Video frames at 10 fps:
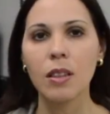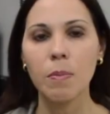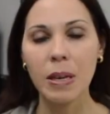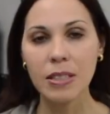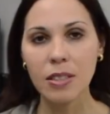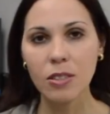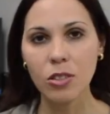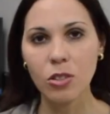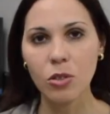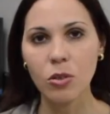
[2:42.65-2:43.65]
The best thing
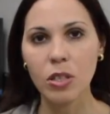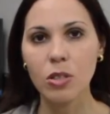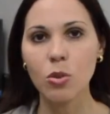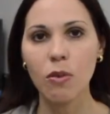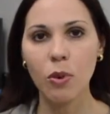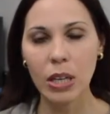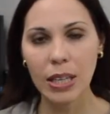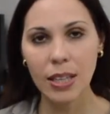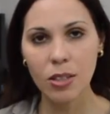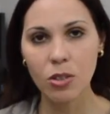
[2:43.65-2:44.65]
to do is to avoid a
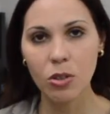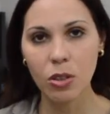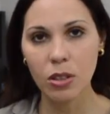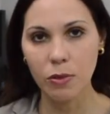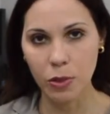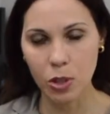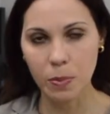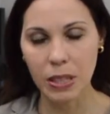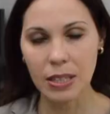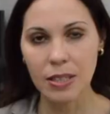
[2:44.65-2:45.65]
heat stroke in the
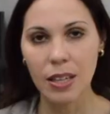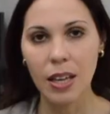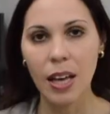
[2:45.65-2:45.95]
first place,